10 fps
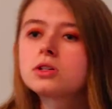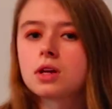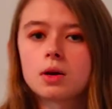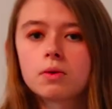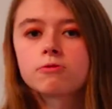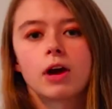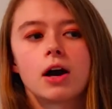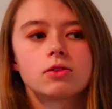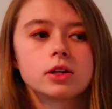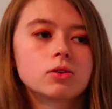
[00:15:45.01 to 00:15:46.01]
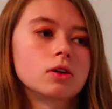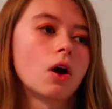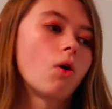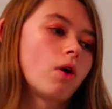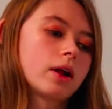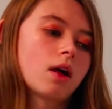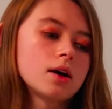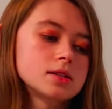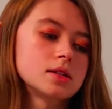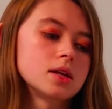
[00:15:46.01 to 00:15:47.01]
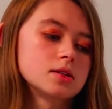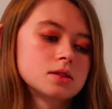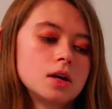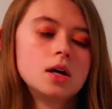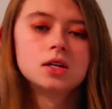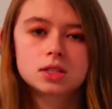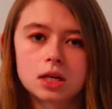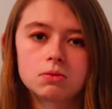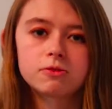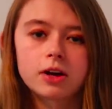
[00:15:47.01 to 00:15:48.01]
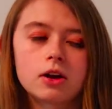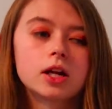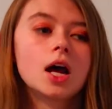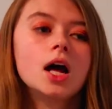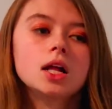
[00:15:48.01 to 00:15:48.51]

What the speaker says: Has anyone found it? Or oh, I lost this. Has anyone found it?